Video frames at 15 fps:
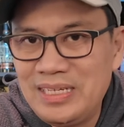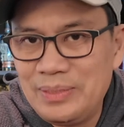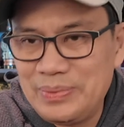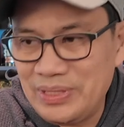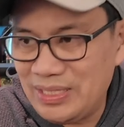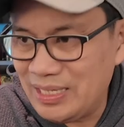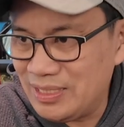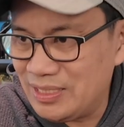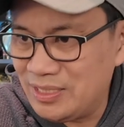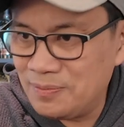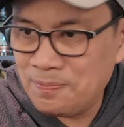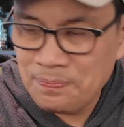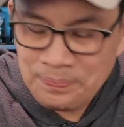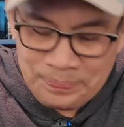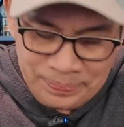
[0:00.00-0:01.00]
I've been
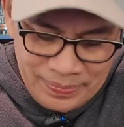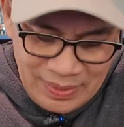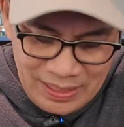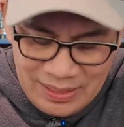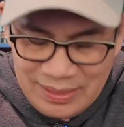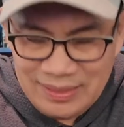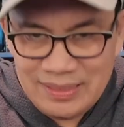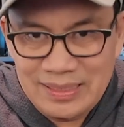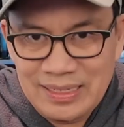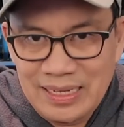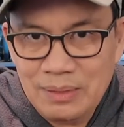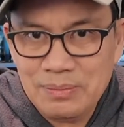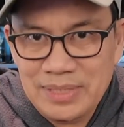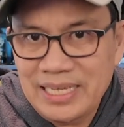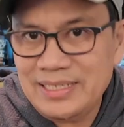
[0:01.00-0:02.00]
killing.
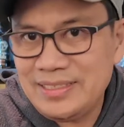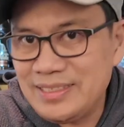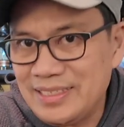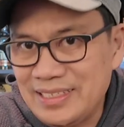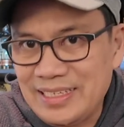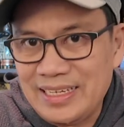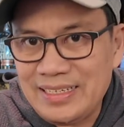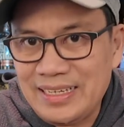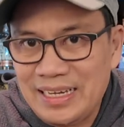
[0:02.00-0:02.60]
I'm liking it again.